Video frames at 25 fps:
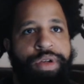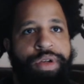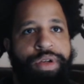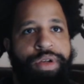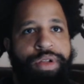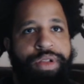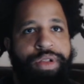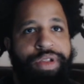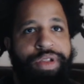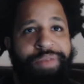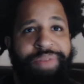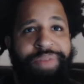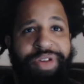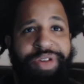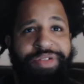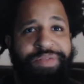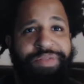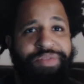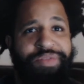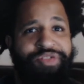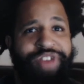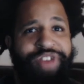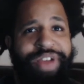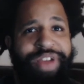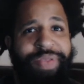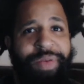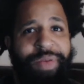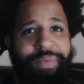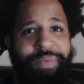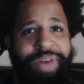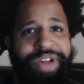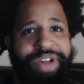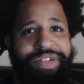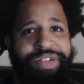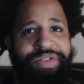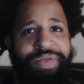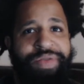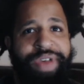to build some strength and
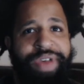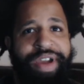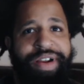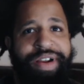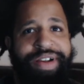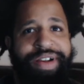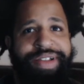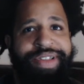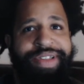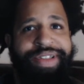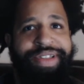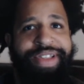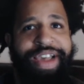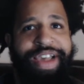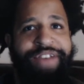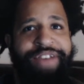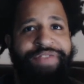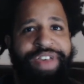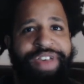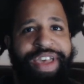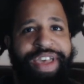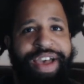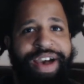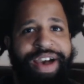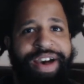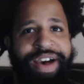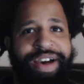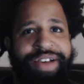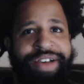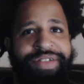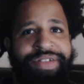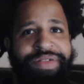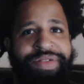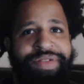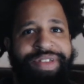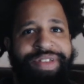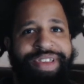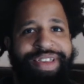muscle there, because he's definitely,
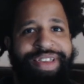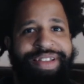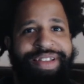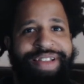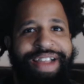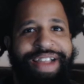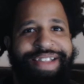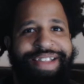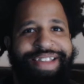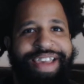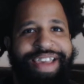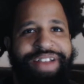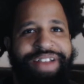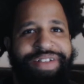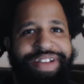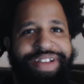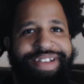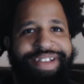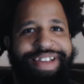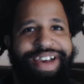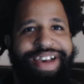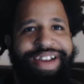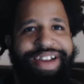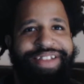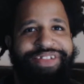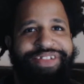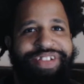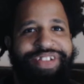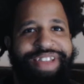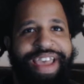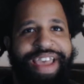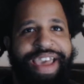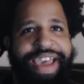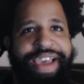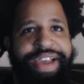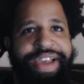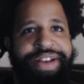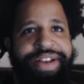you see that skin on his gut is just
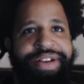hanging.